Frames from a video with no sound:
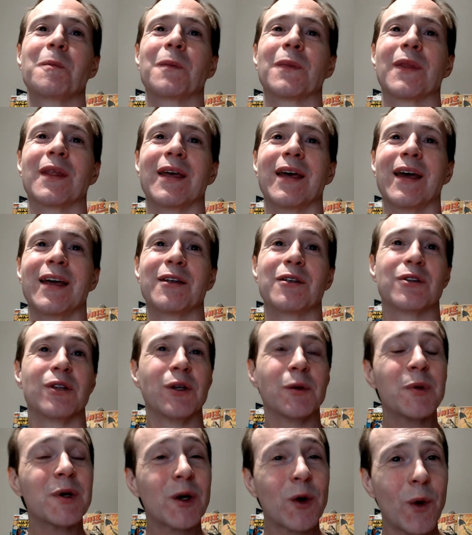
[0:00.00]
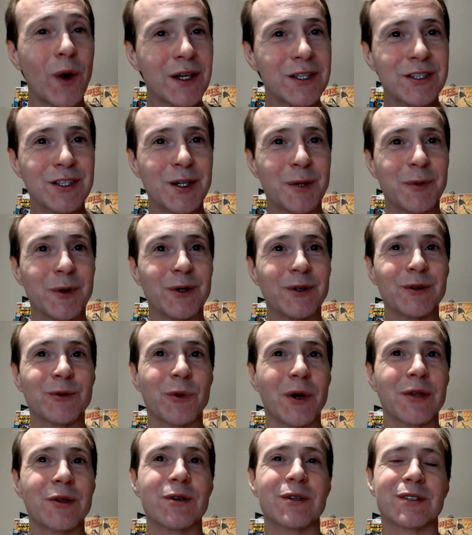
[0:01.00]
and a little bit questionable
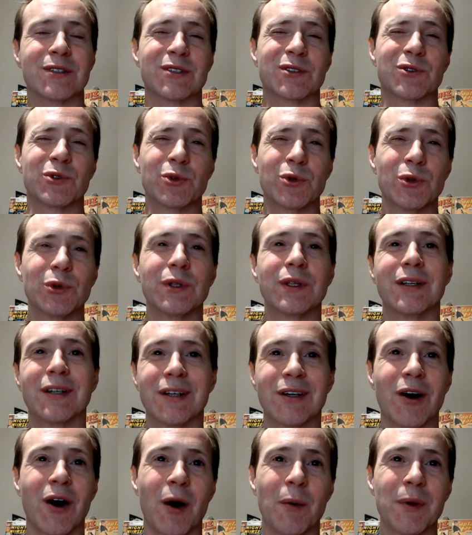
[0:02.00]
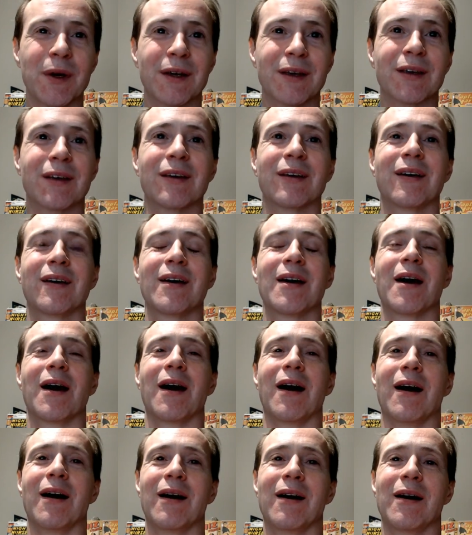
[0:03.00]
whether it's truly a comic.
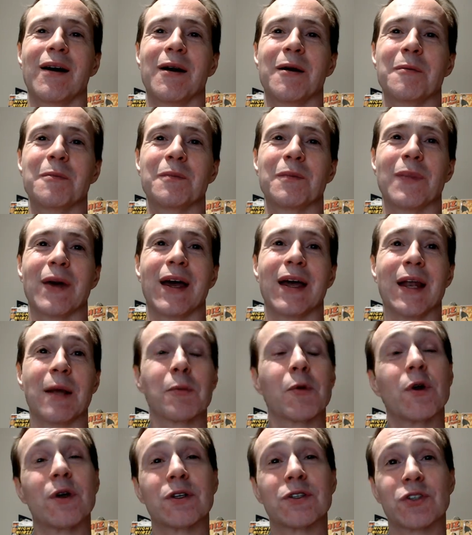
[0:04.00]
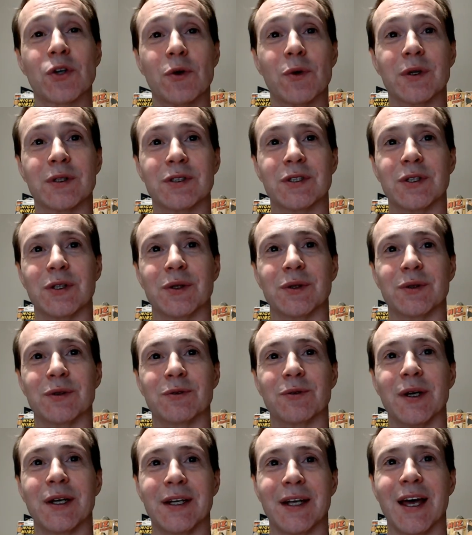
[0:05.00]
Um, and I'm going to show it to you
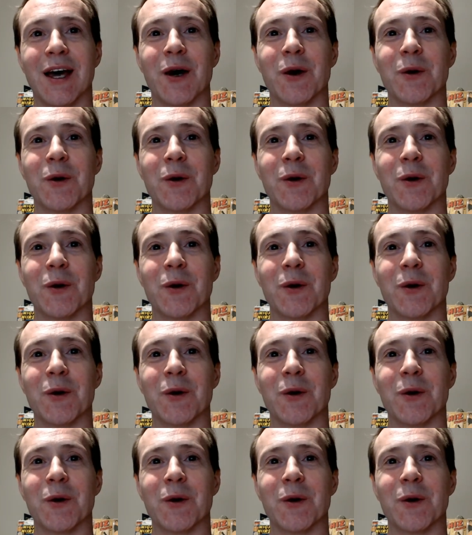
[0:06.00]
right now.